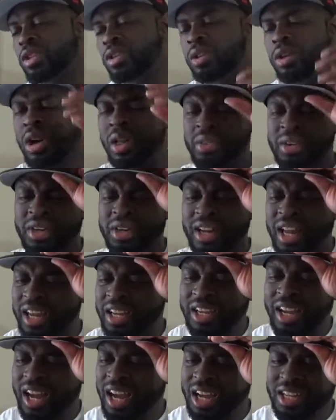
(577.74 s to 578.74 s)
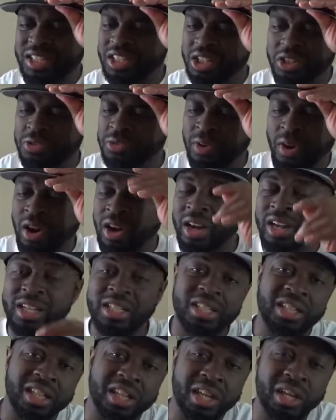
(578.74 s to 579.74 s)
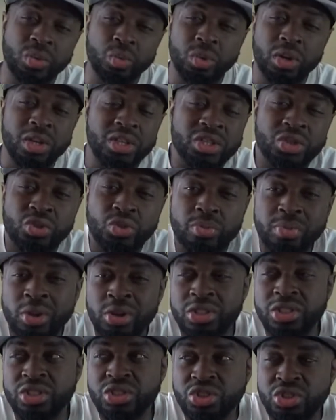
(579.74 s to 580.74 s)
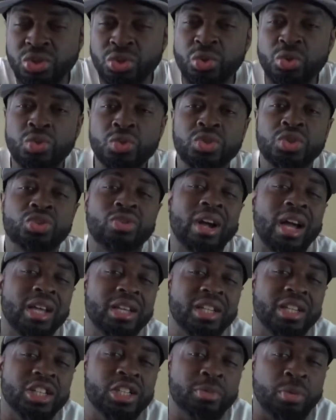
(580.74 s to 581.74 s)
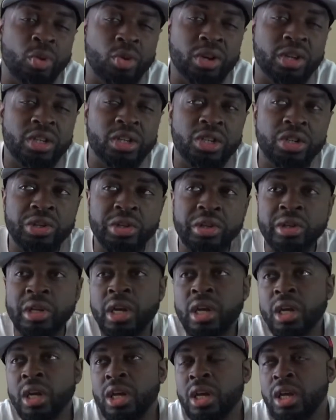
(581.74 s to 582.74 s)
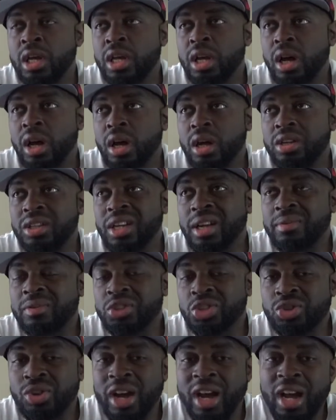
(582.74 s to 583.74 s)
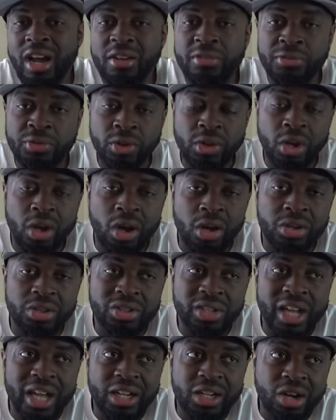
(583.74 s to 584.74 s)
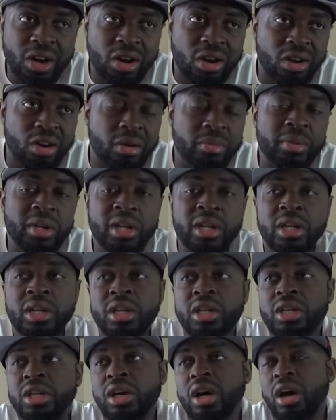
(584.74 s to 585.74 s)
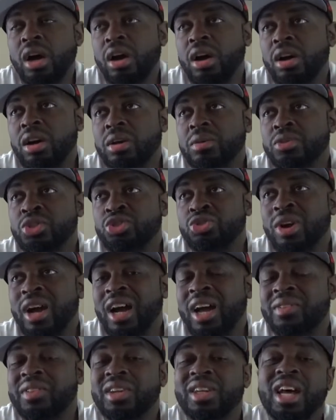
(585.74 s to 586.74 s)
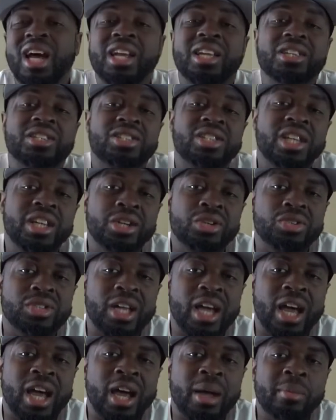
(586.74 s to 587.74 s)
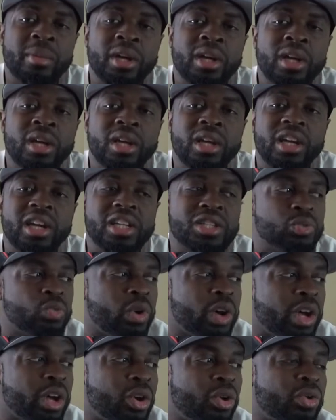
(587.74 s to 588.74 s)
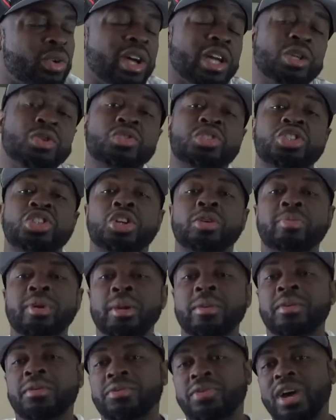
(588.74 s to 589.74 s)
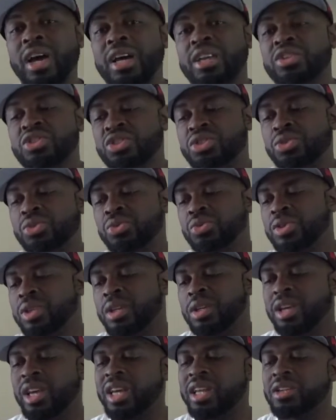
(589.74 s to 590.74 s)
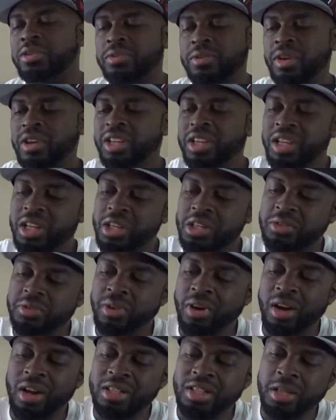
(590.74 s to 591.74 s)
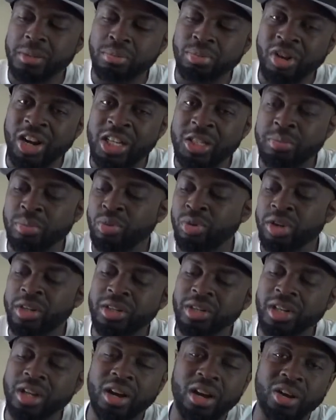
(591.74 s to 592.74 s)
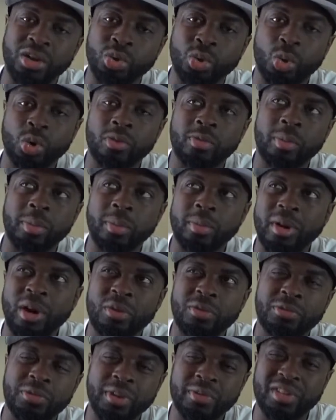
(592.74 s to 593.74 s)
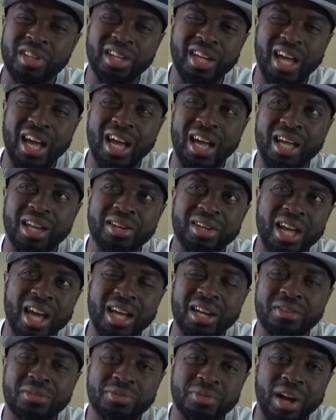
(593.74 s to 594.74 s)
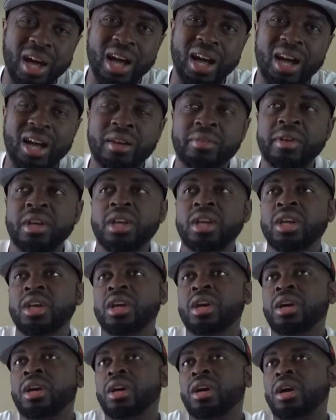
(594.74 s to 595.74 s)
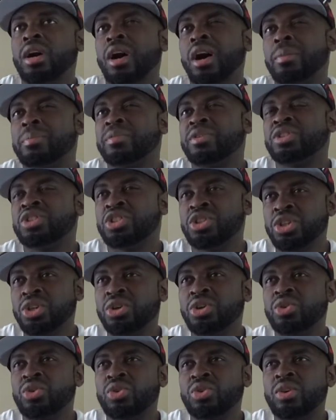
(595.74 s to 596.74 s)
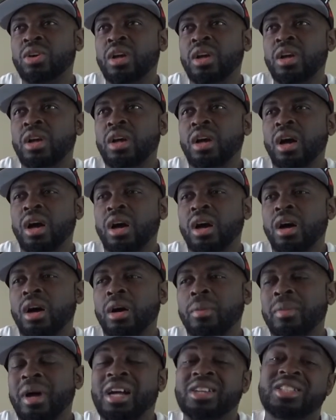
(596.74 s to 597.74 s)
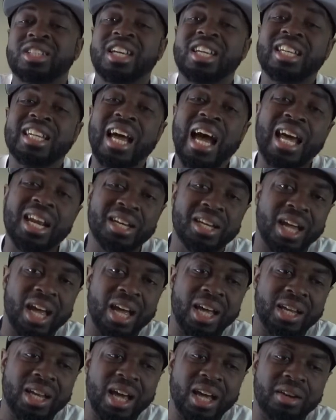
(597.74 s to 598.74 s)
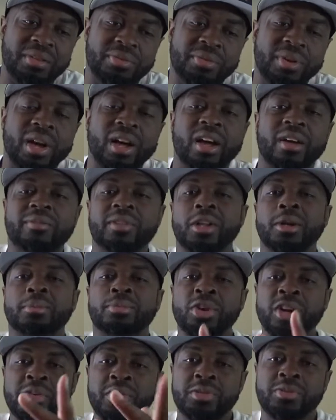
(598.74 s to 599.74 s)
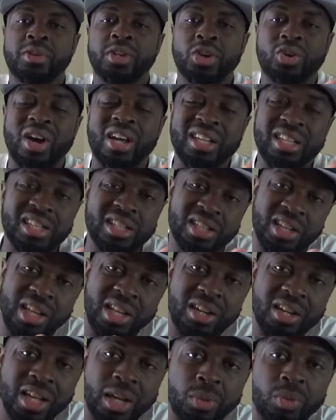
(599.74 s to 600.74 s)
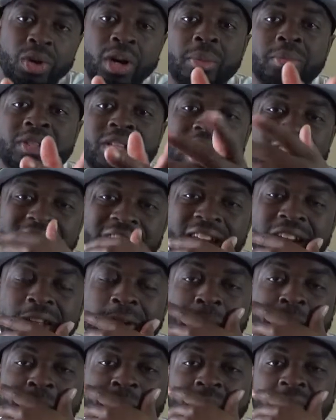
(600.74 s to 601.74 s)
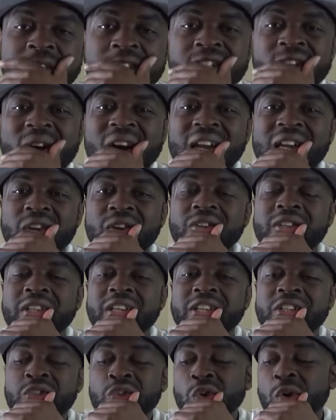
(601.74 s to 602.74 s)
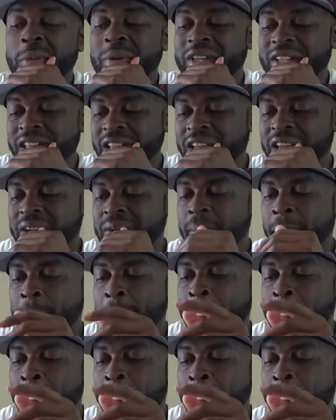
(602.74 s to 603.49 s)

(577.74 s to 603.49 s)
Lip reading: Other than that, guys, as far as again where to purchase the shoes, try Dick's Sporting Good. Definitely try footlocker.com. Try the Nike Sneakers app as well, and you should be able to find the shoes. And again, as far as a price point, they are going from about $59.95 up until I'll say $99.95. And in the previous video, I did say that they were up to $80. So I looked into them again.